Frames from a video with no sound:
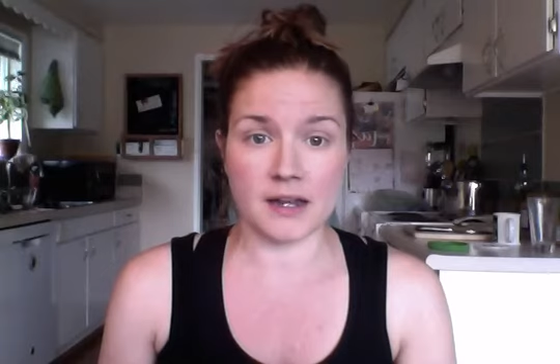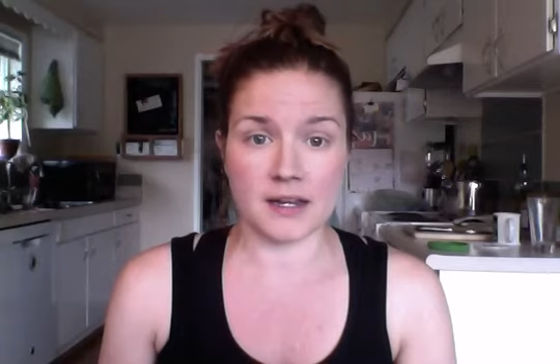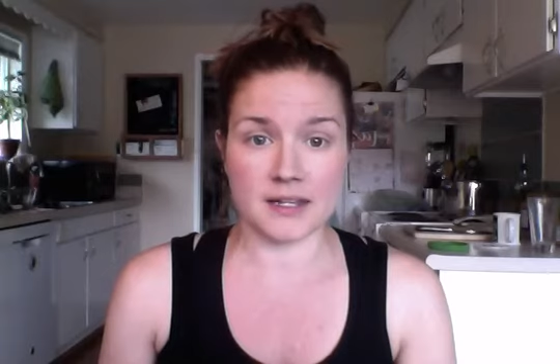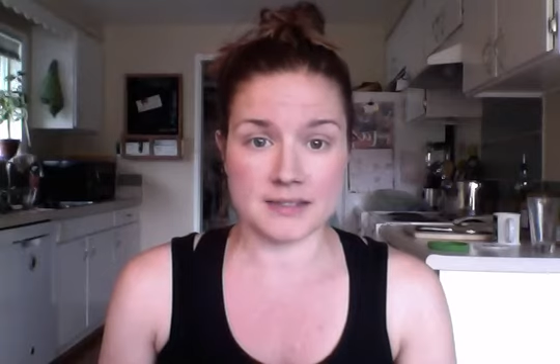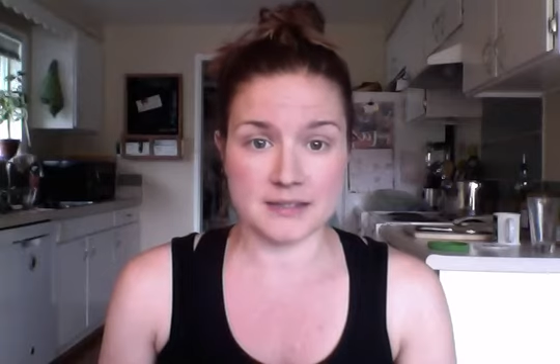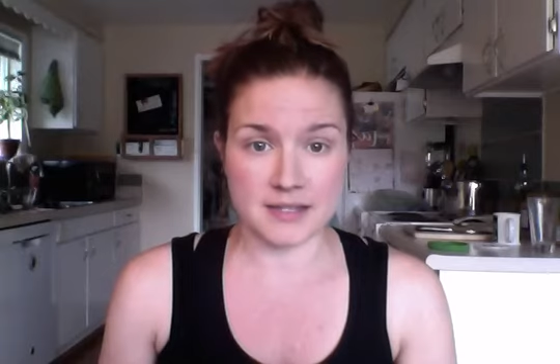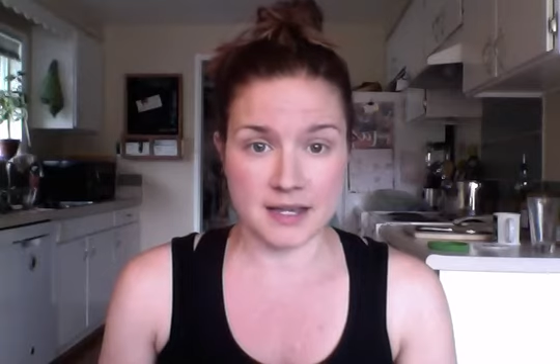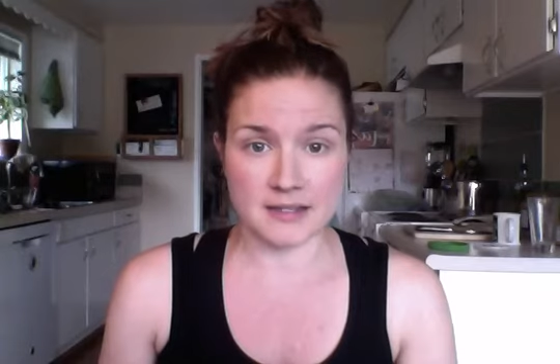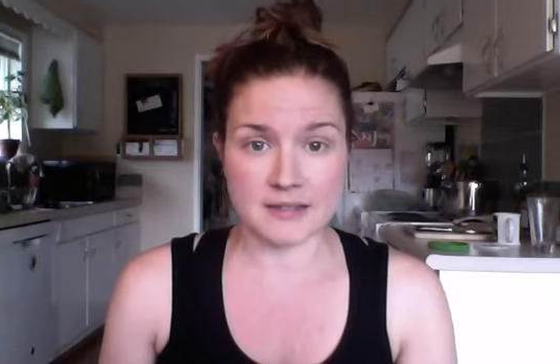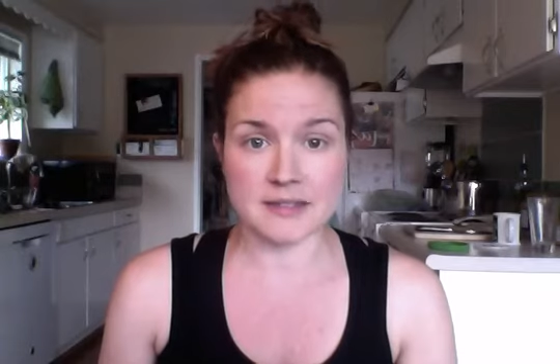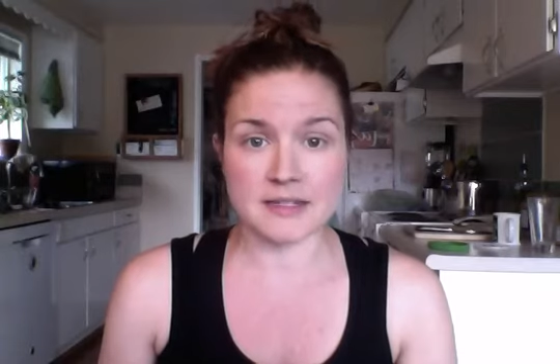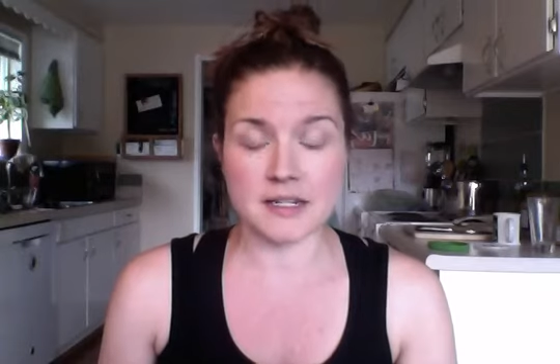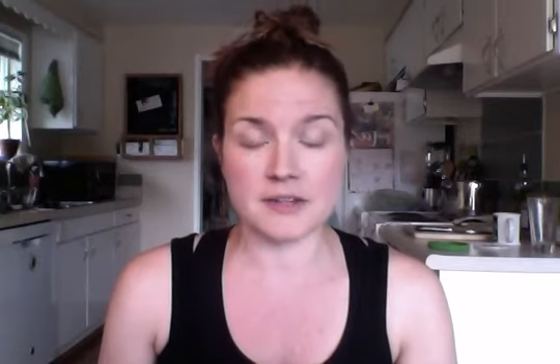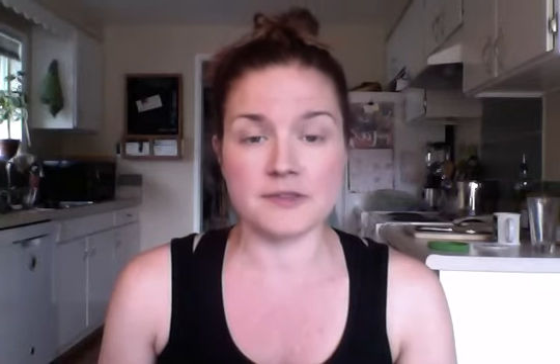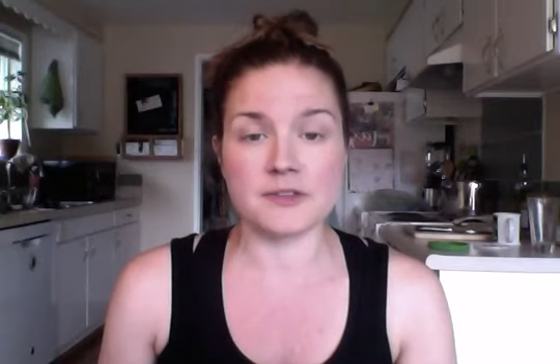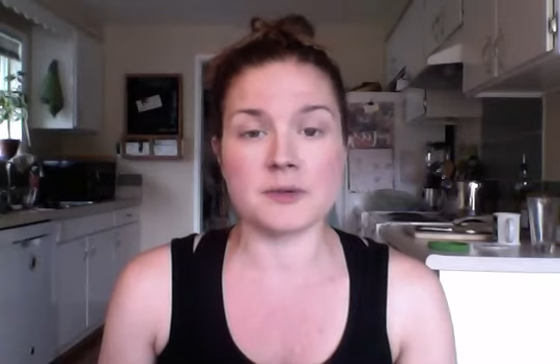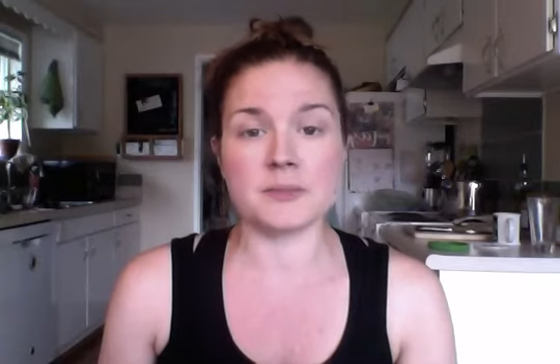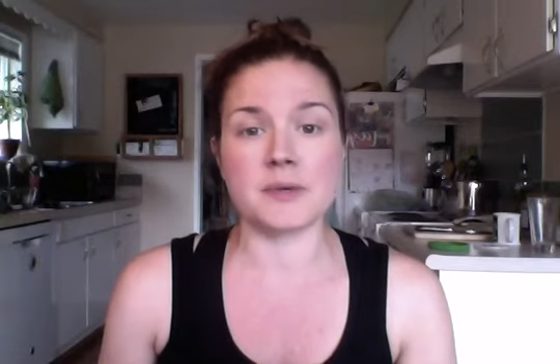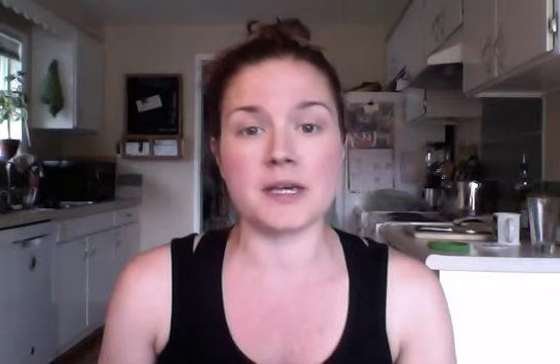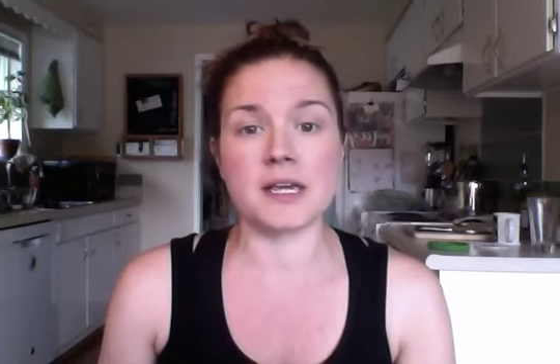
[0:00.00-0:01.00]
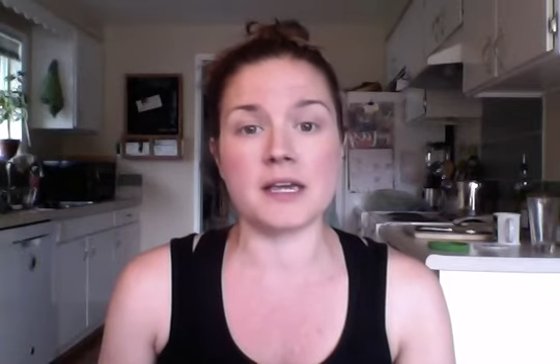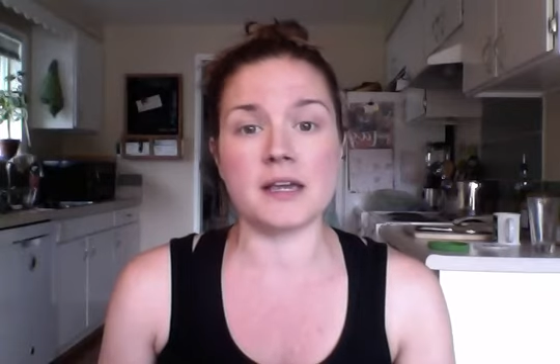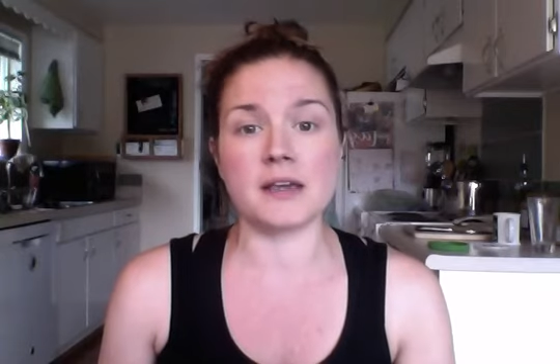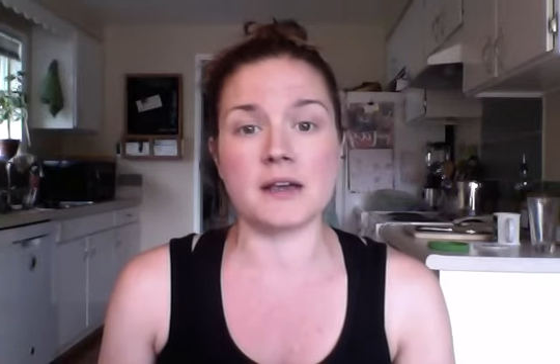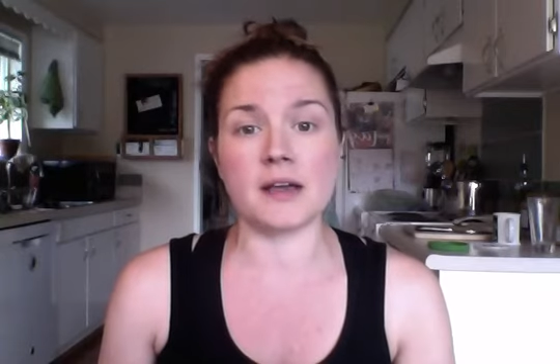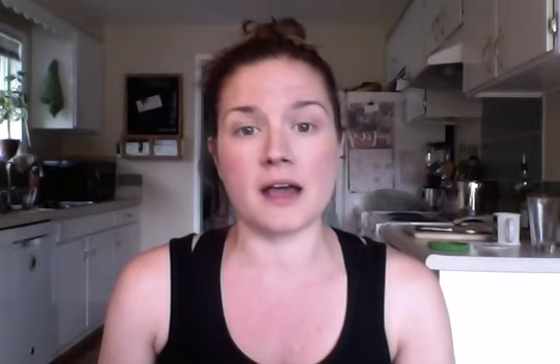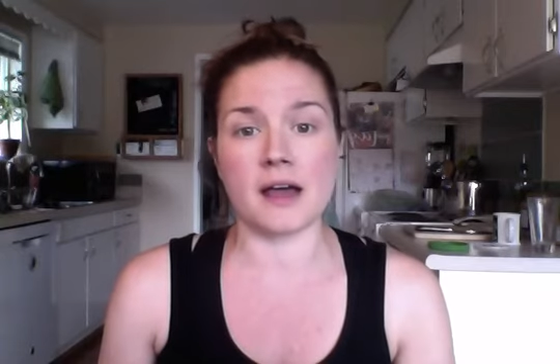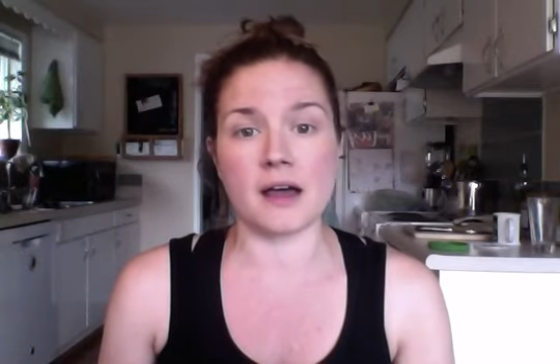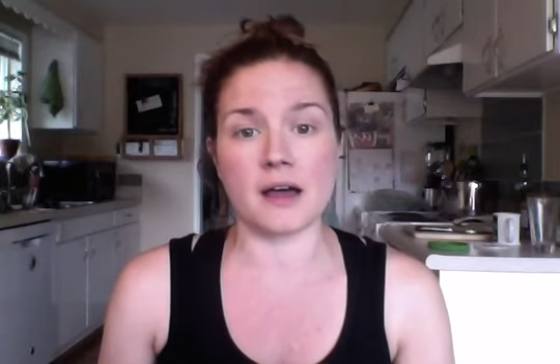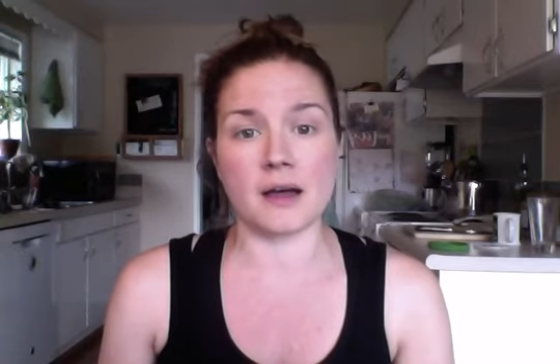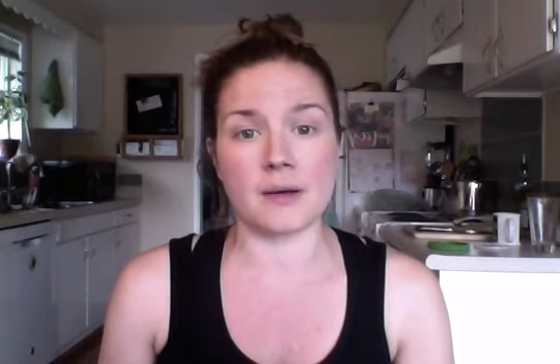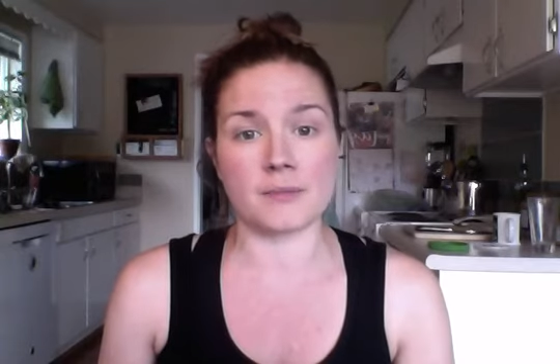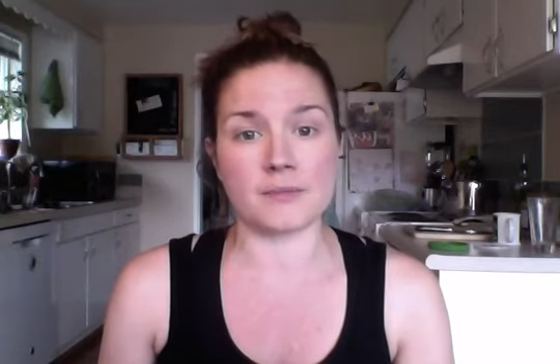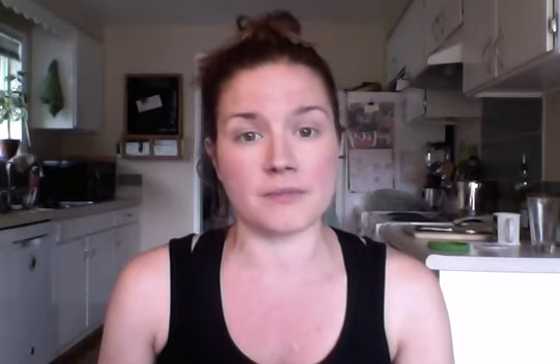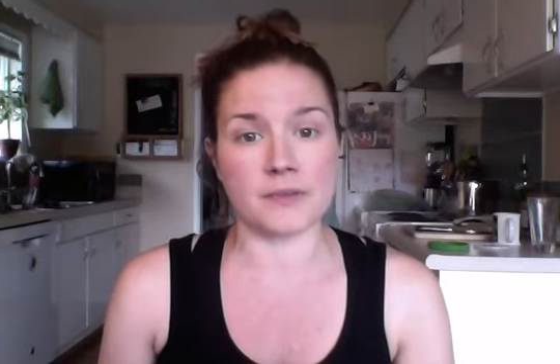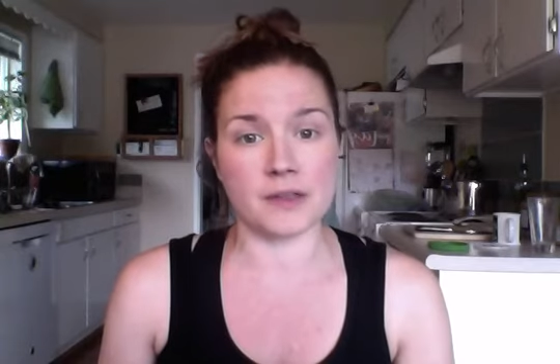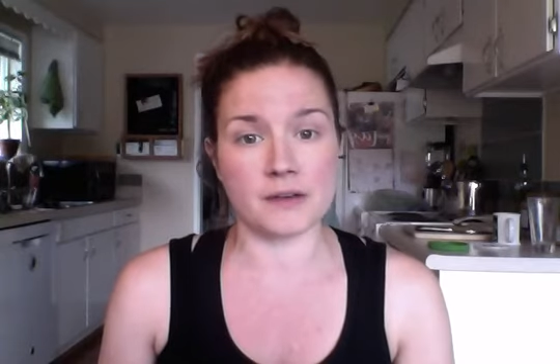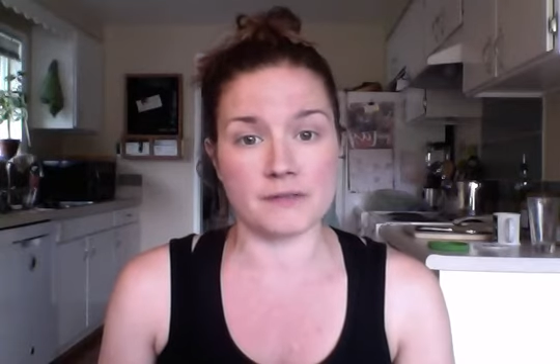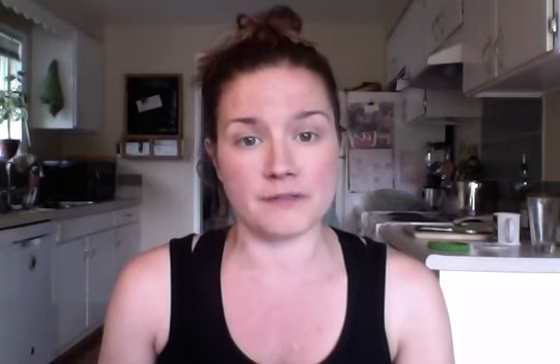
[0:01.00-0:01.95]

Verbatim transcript: necessity for me um,